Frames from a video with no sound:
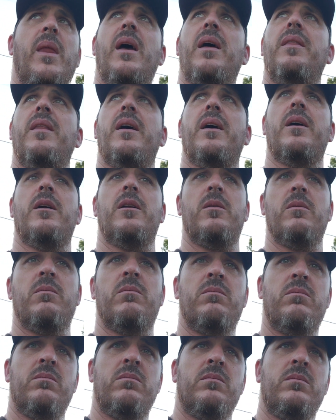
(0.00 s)
then,
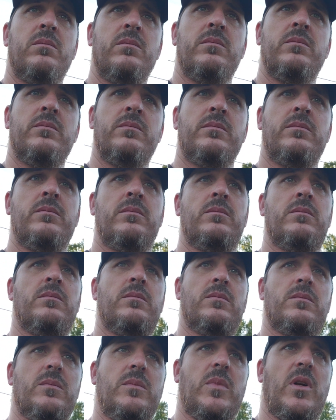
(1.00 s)

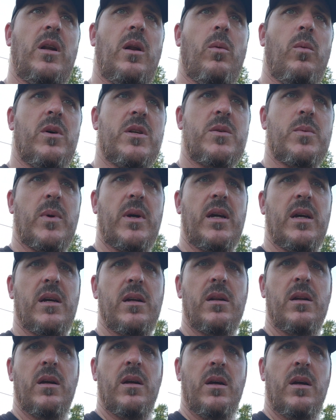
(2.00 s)
once we
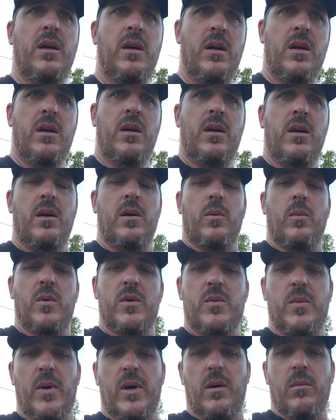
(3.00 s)
get
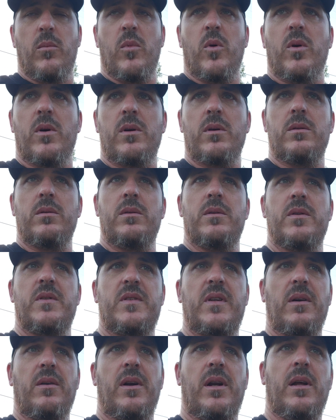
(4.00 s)
more
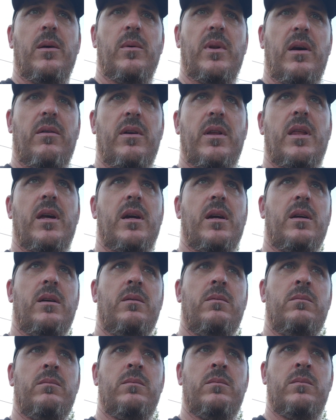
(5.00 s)
settled in with
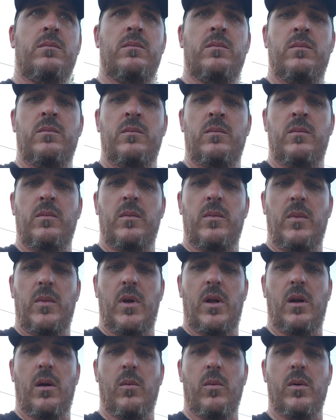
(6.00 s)
everything,
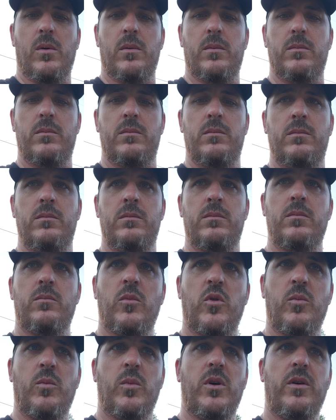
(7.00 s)
we'll
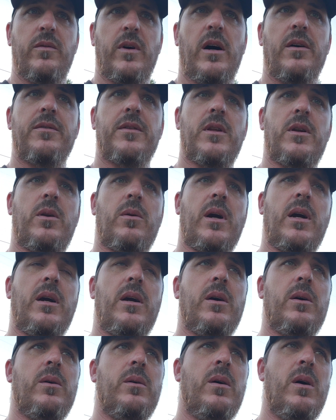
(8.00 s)
move off the
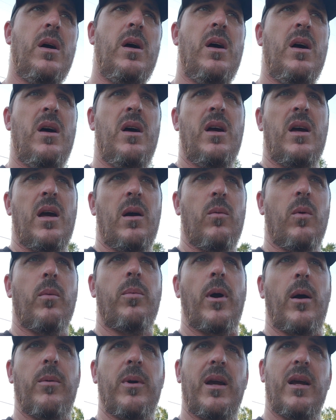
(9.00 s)
Durango, and we'll
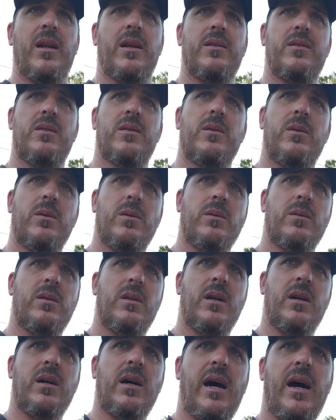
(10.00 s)
probably get into
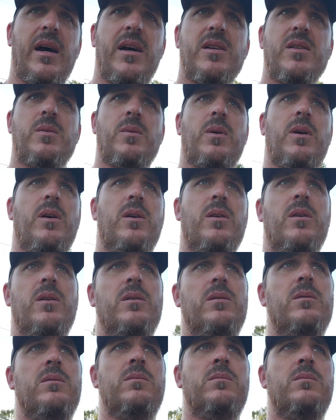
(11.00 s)
the
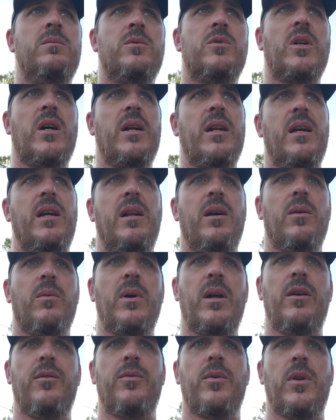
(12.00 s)
IS300, trying to get it
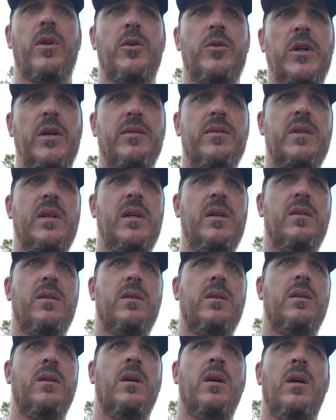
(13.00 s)
ready for the drift season,